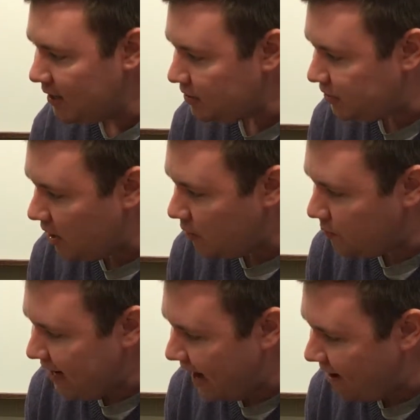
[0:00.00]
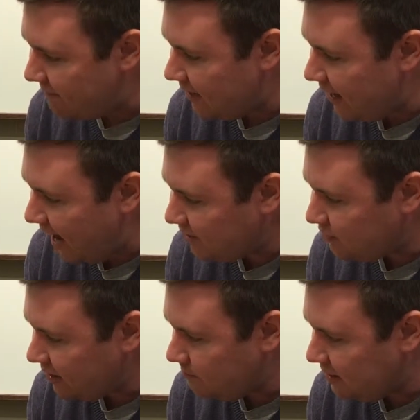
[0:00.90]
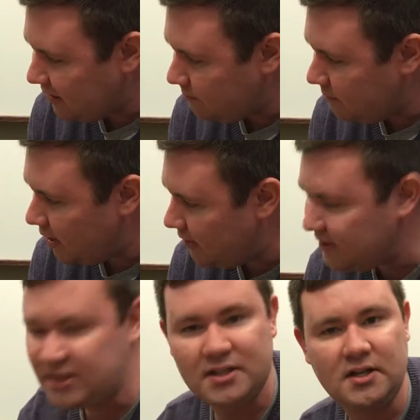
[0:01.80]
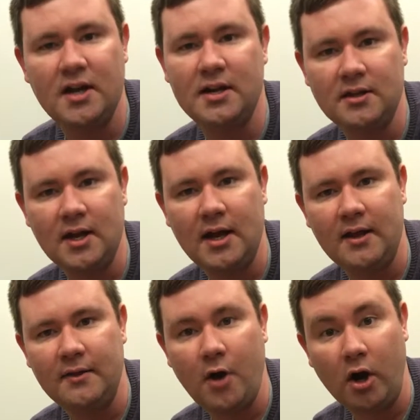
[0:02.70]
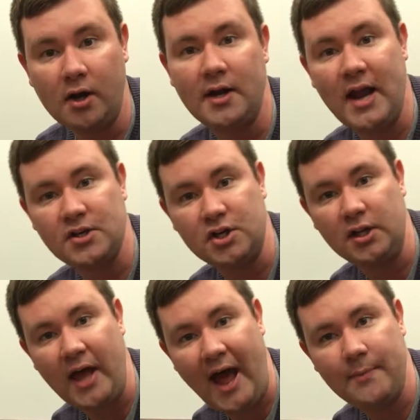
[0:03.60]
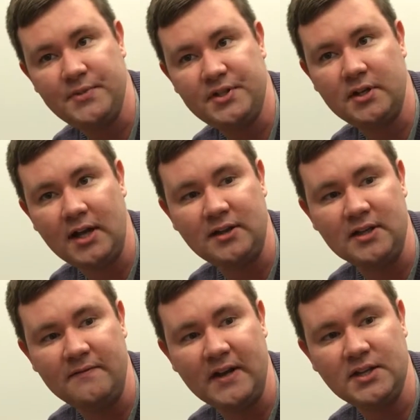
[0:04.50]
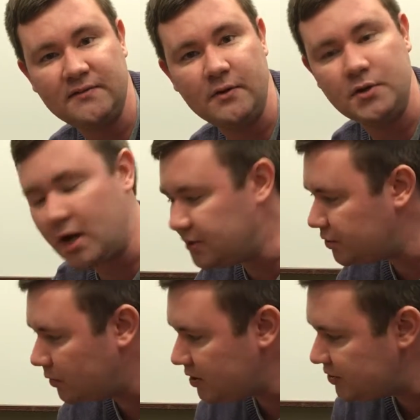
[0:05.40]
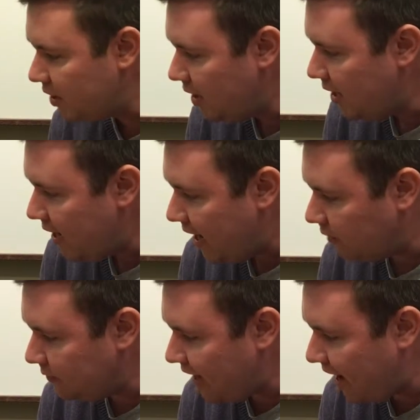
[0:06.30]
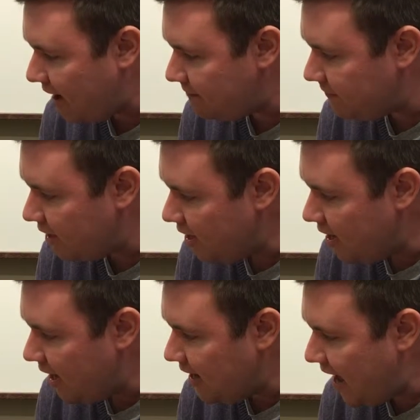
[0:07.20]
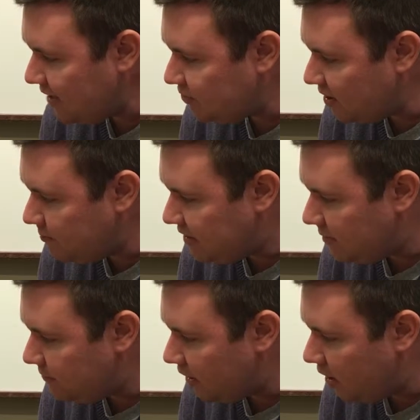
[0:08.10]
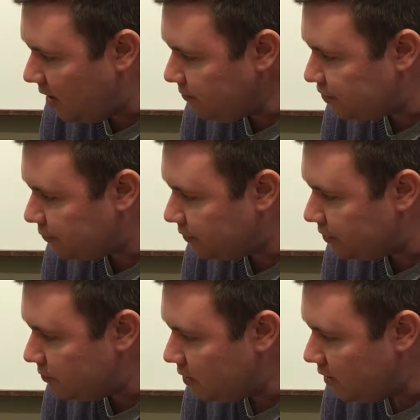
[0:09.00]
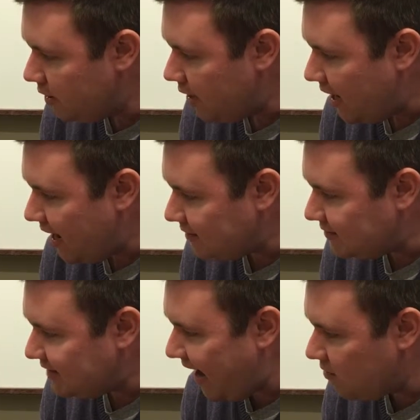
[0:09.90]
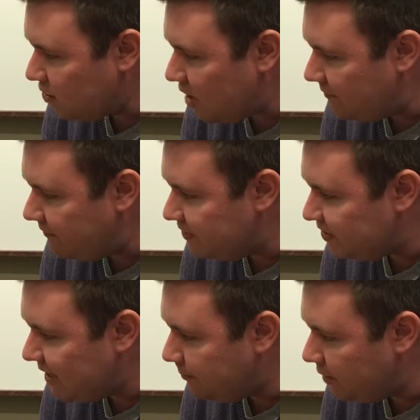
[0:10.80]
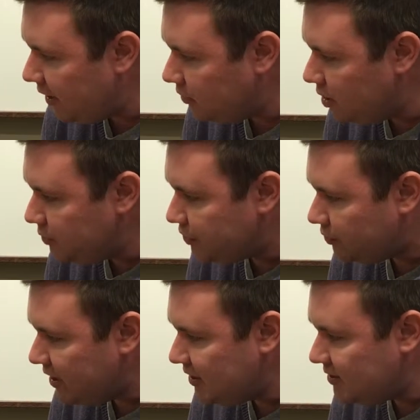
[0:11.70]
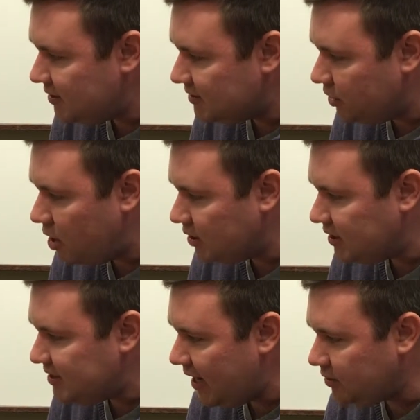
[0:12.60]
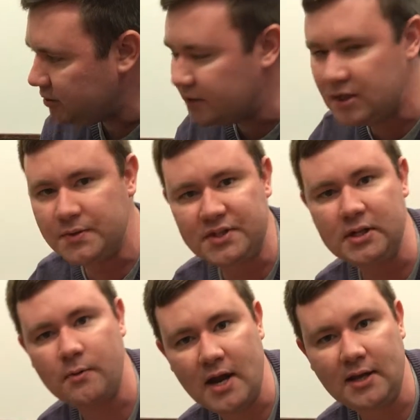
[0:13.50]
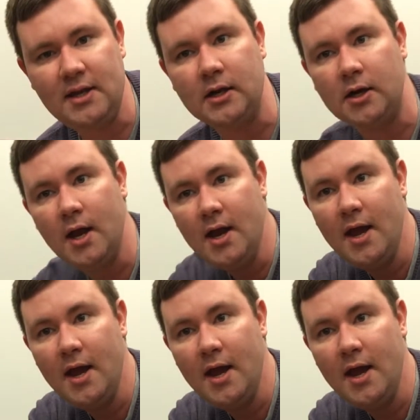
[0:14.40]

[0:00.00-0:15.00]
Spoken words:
So we have an X-ray beam. This is done at Argonne National Labs at the Advanced Photon Source. And we have an X-ray beam that comes through and scatters off of the sample and goes straight into this long detector that you see right here.